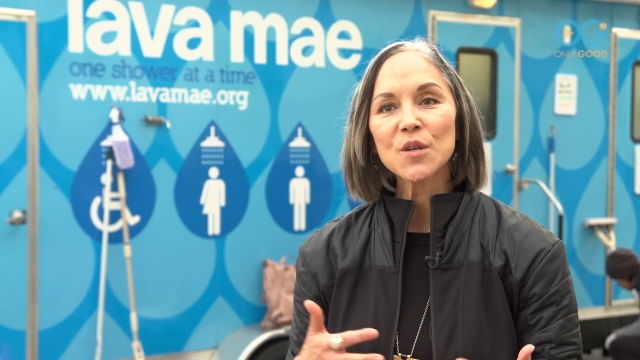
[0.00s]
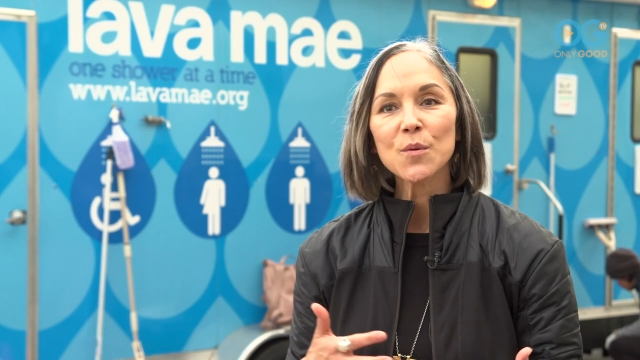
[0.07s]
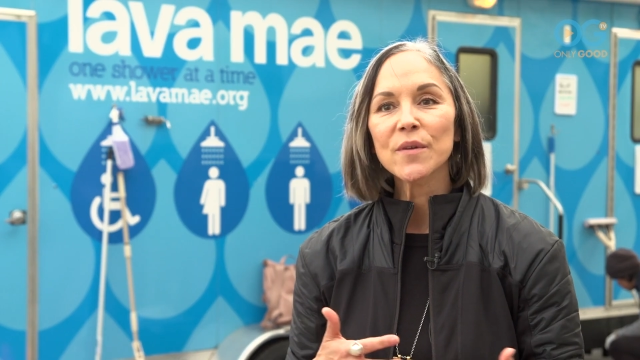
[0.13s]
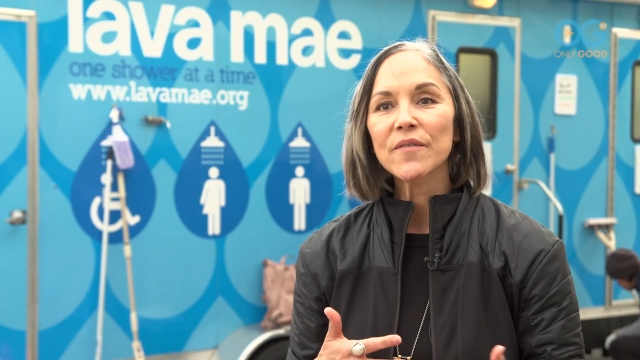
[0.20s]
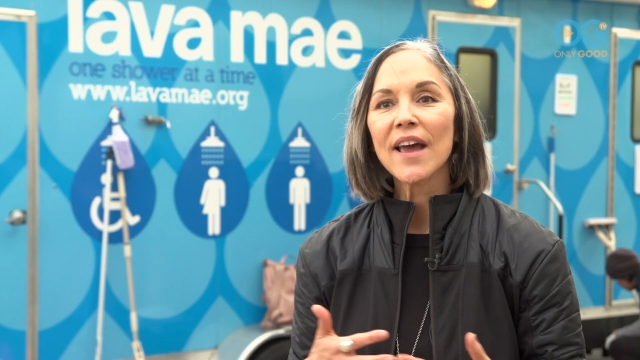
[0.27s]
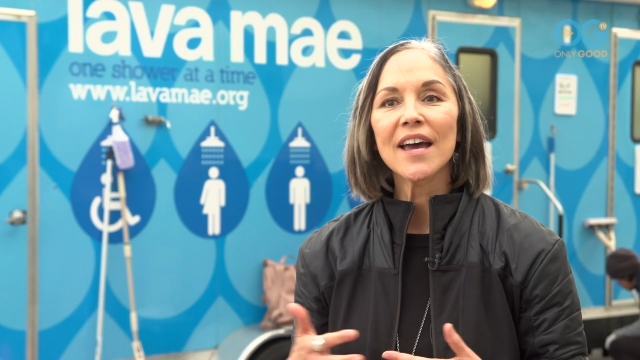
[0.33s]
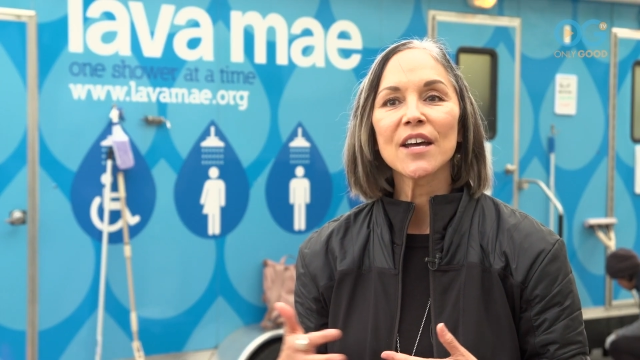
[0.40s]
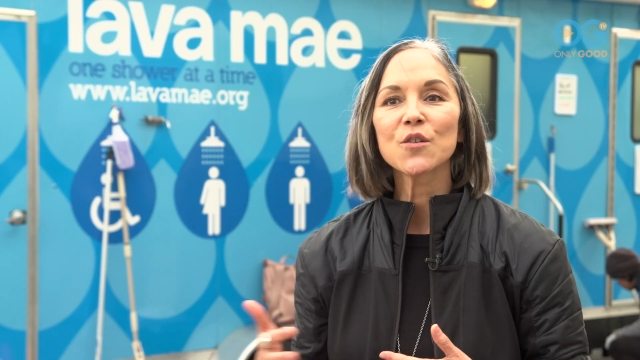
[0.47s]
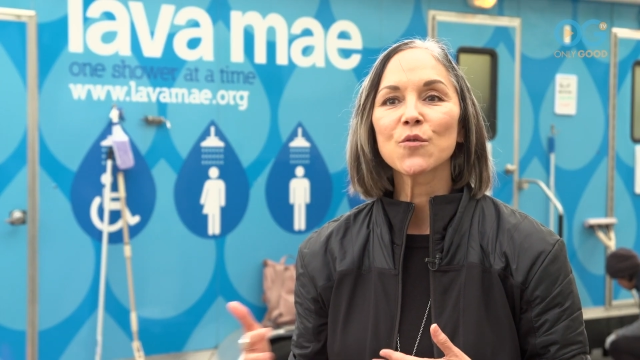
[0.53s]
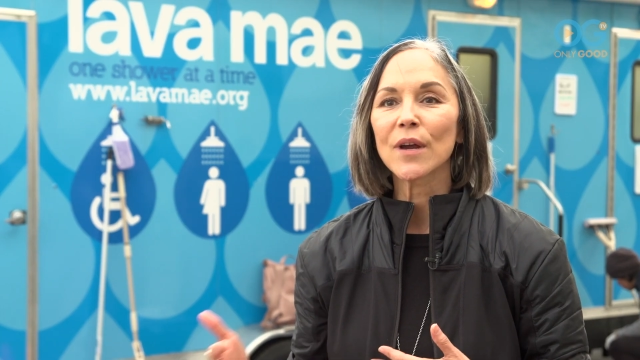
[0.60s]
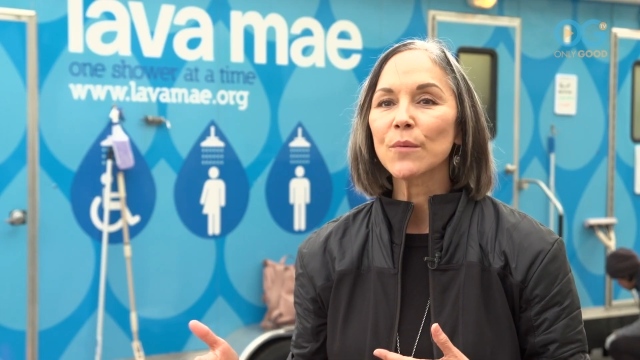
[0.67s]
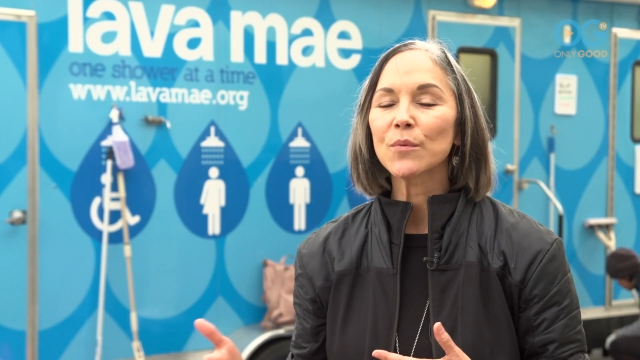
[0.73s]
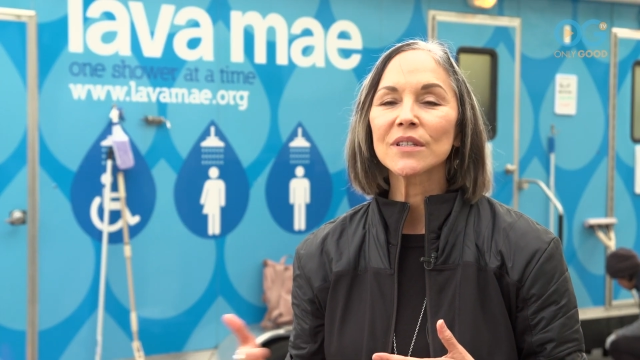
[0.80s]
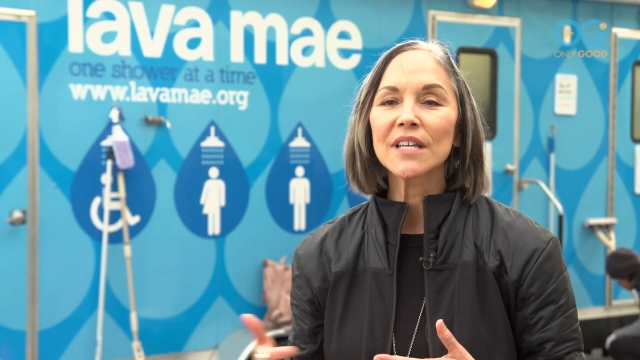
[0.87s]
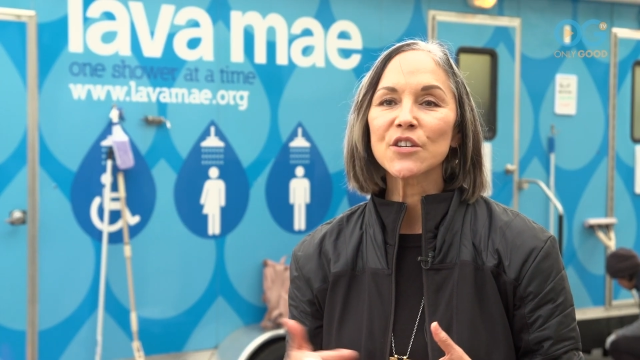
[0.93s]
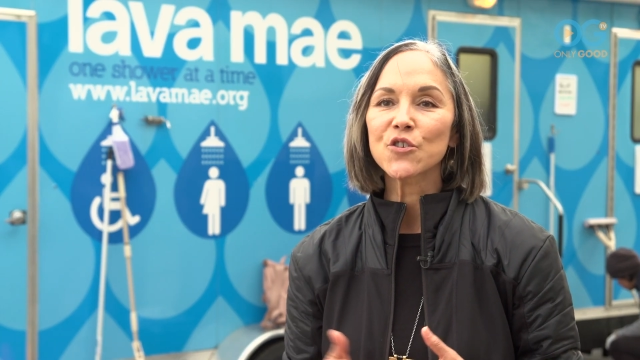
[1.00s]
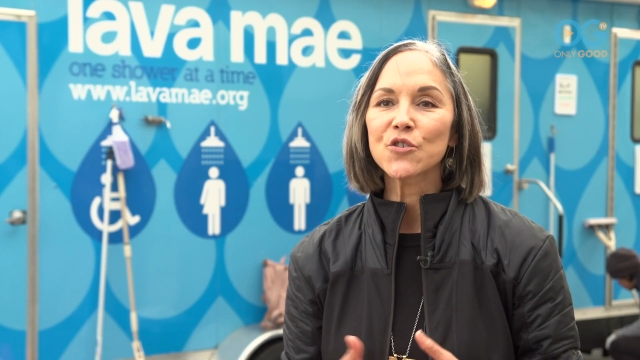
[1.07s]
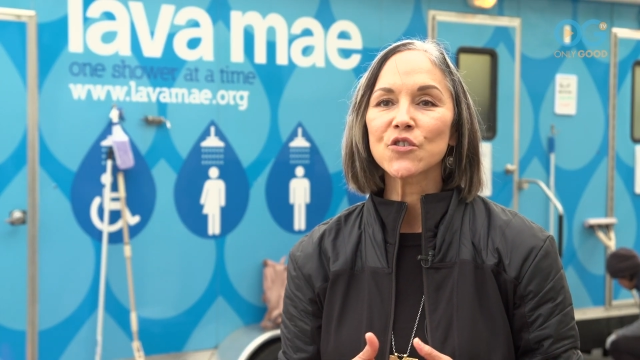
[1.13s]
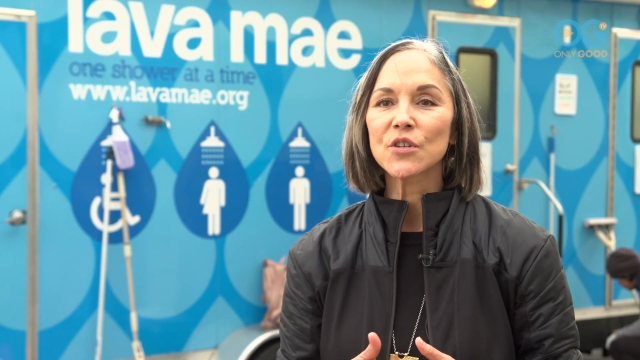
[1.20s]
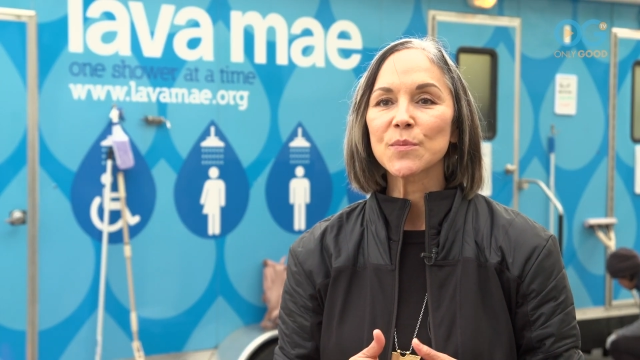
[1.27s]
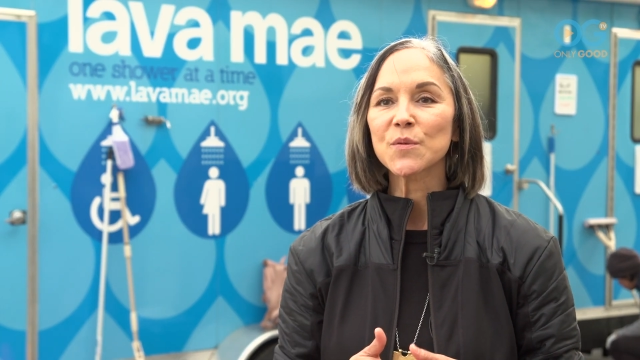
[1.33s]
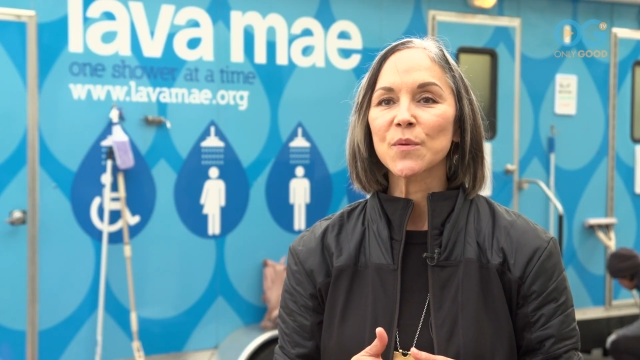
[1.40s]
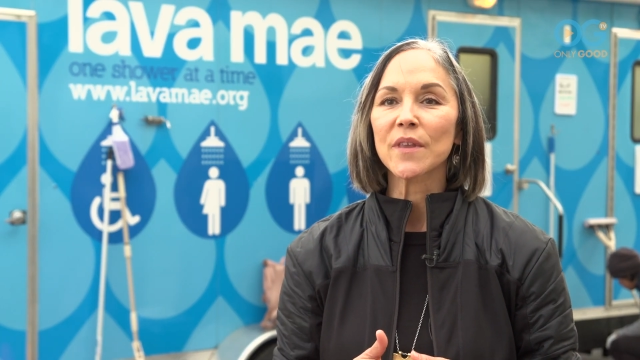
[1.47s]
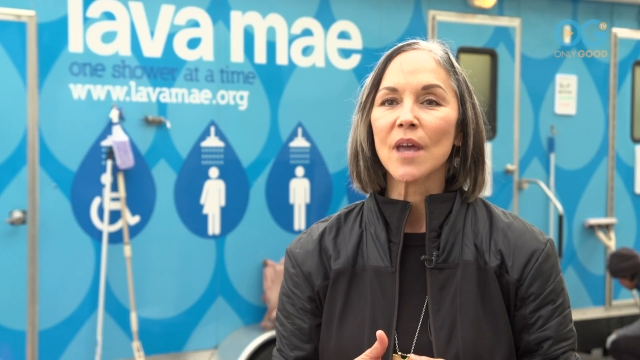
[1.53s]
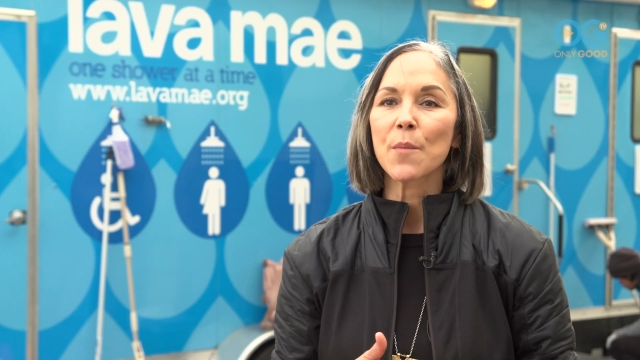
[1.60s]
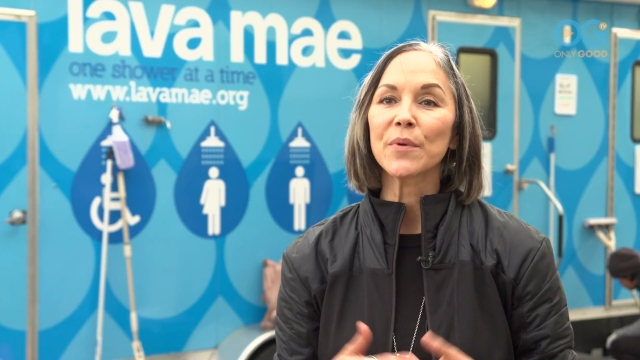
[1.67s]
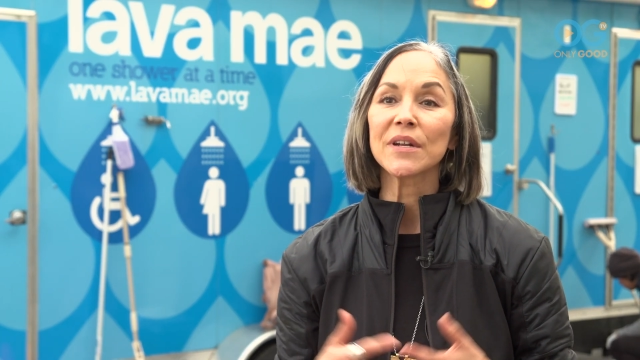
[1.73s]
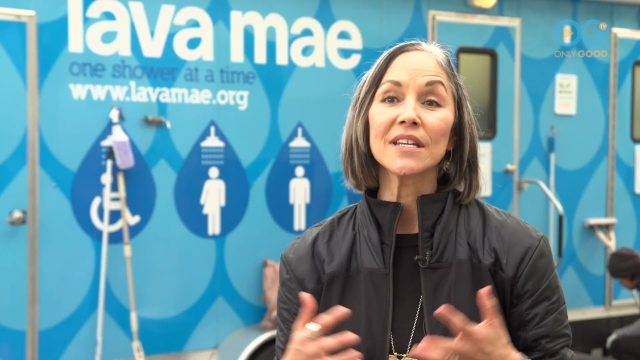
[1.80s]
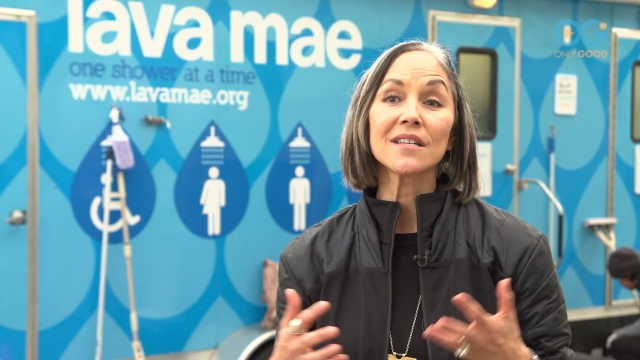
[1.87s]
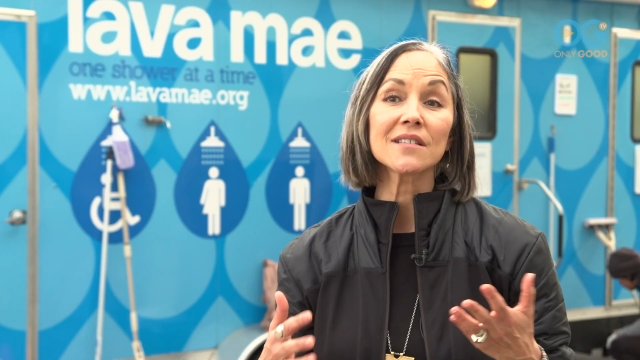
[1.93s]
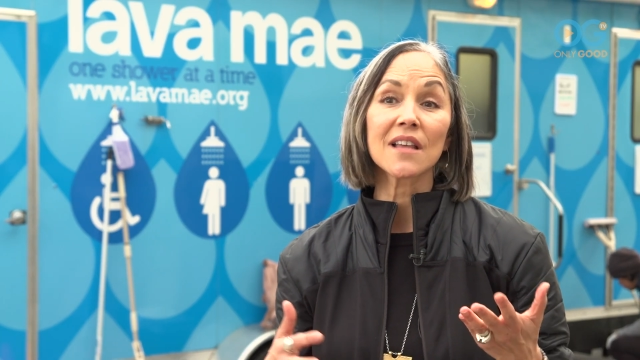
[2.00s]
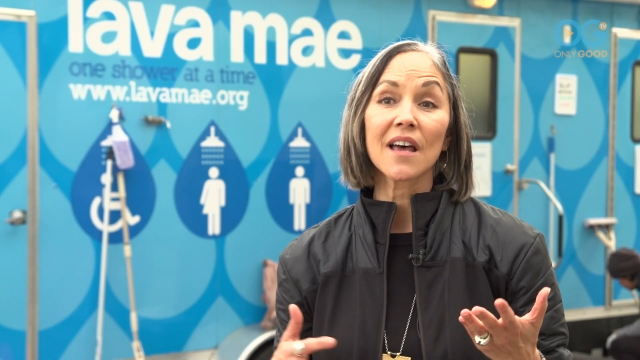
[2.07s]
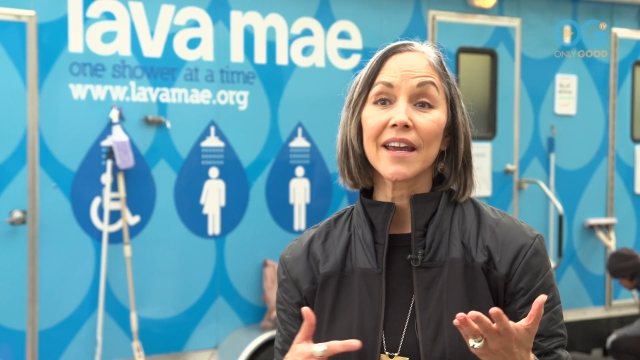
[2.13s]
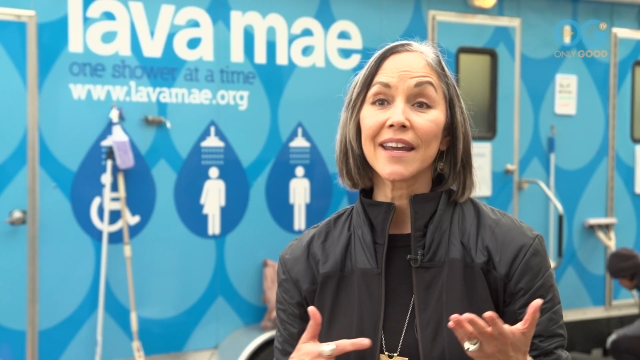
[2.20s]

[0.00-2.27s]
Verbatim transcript: So we've had great relationships with companies